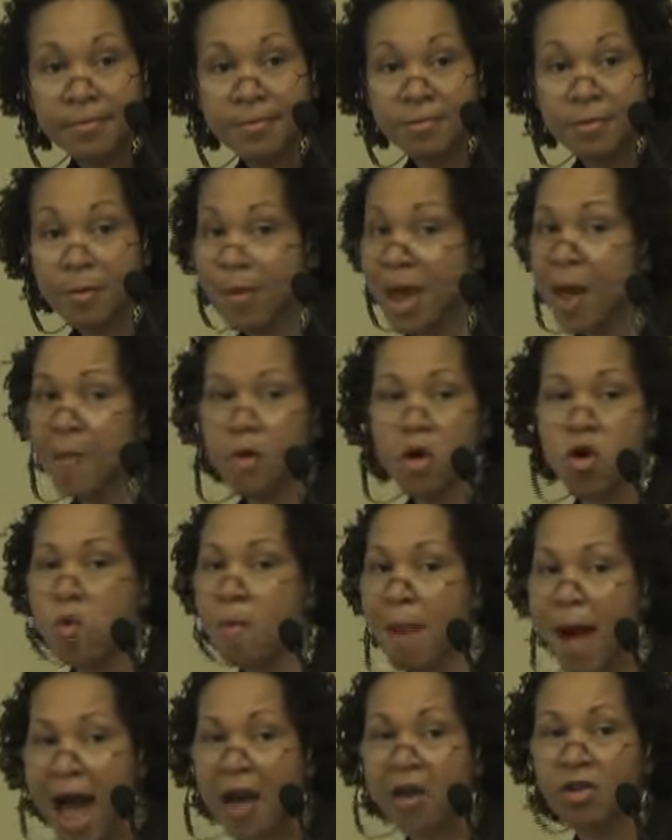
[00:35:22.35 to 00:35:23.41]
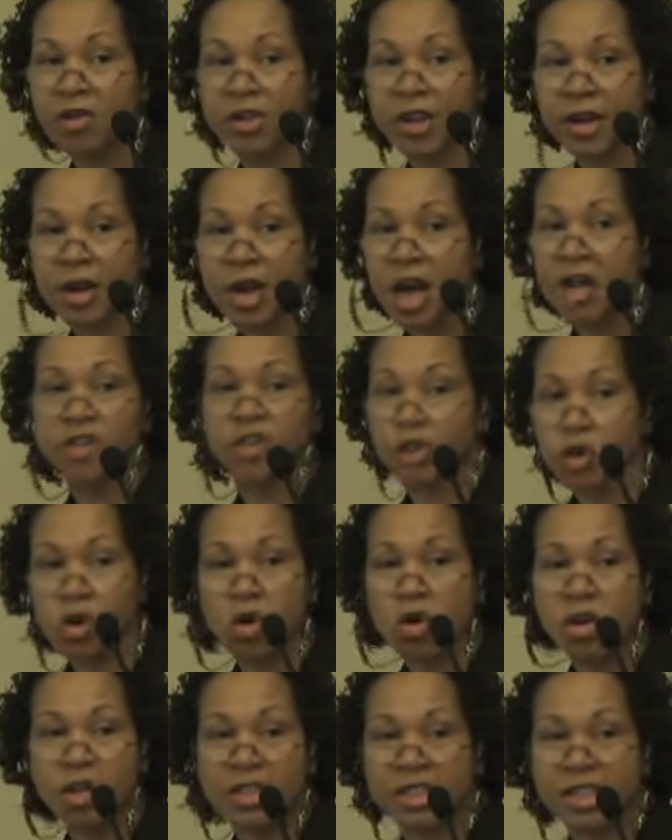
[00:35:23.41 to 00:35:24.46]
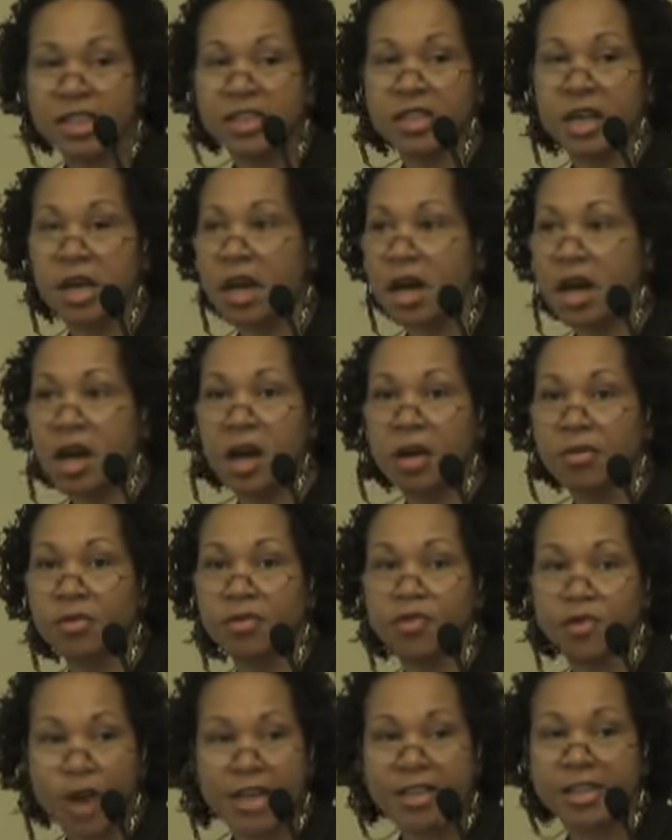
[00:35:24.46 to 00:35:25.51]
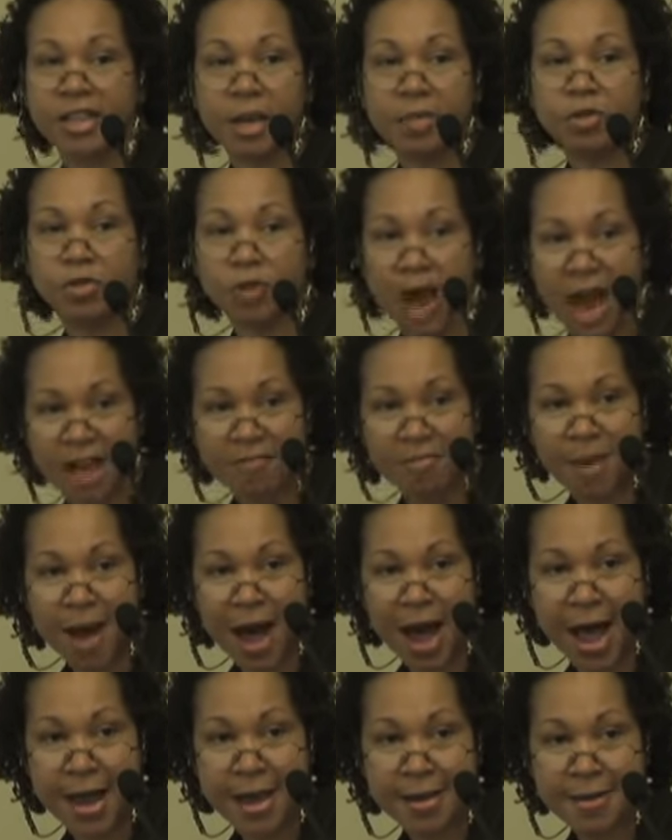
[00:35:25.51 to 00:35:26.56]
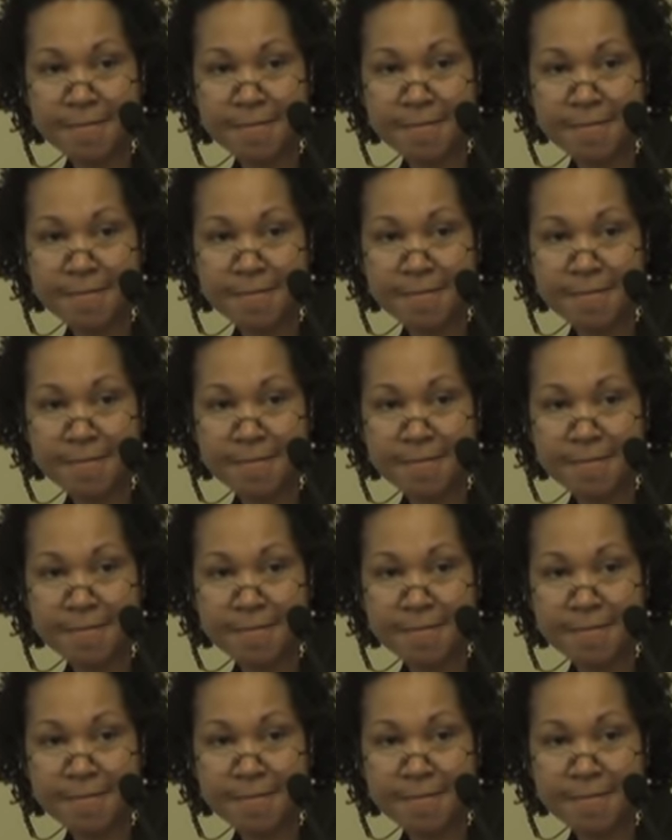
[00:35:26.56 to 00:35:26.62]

Remember who modeled it. A duel is just a, a dressed-up drive-by.